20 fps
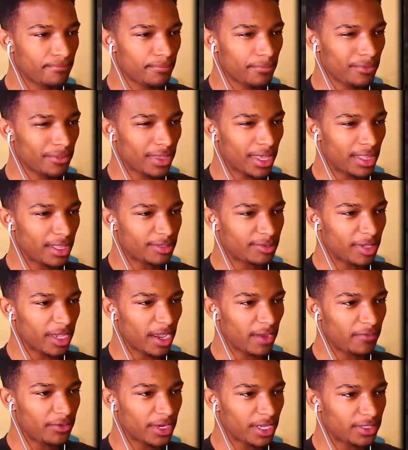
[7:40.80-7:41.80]
okay, let's be
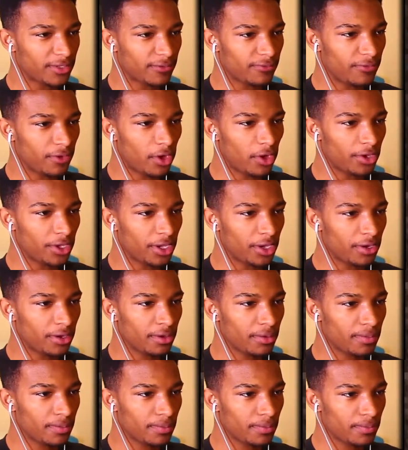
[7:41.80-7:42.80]
careful not to fall here.
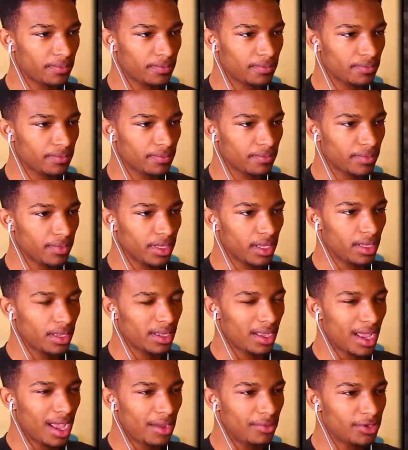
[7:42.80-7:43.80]

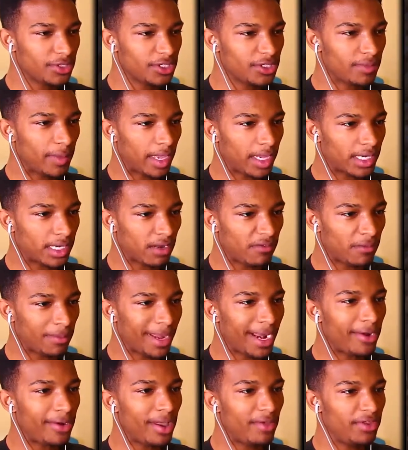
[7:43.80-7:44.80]
I would just make a shovel,
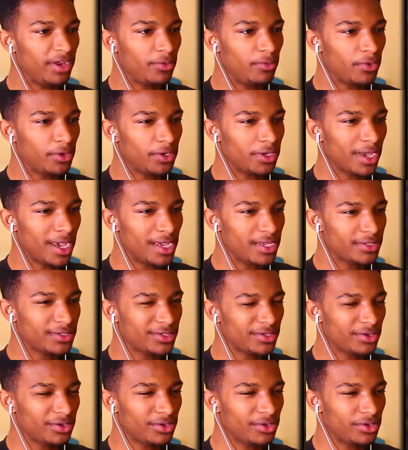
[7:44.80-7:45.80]
but I don't have any wood, guys,
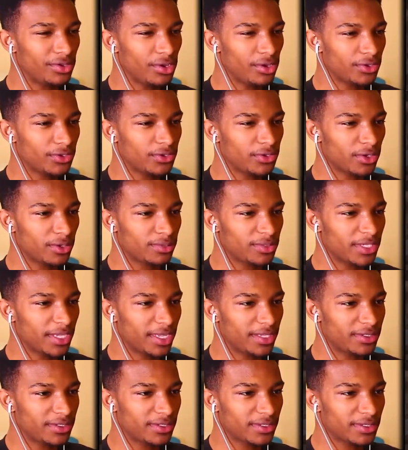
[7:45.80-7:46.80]
so you know the
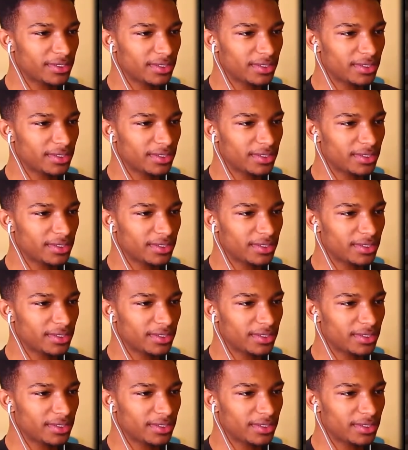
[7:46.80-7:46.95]
circumstance.